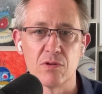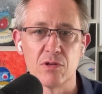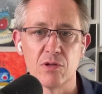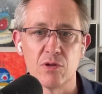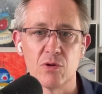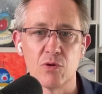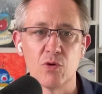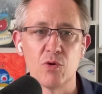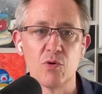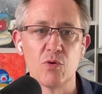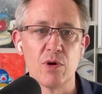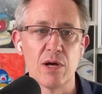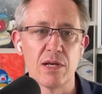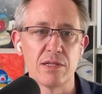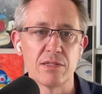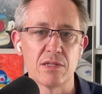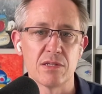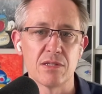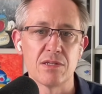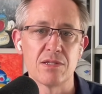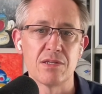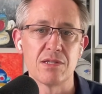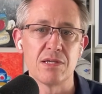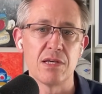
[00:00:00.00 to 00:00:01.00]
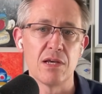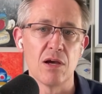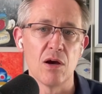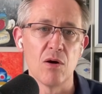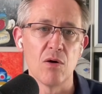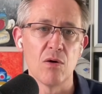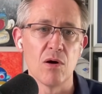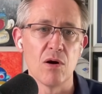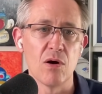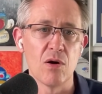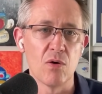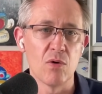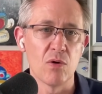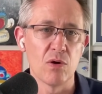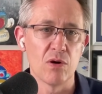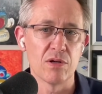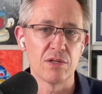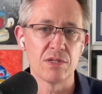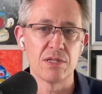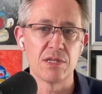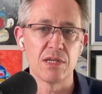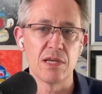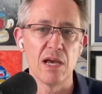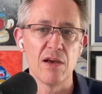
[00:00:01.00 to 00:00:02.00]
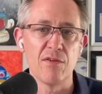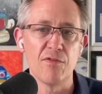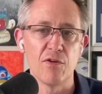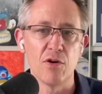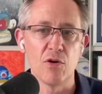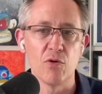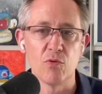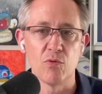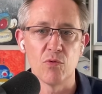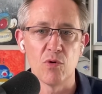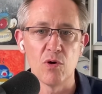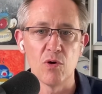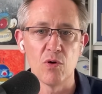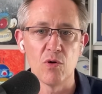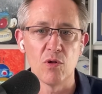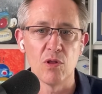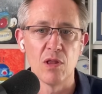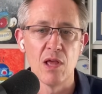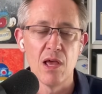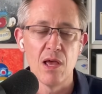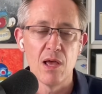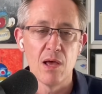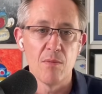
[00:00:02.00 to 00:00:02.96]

who has a COO or a CFO role,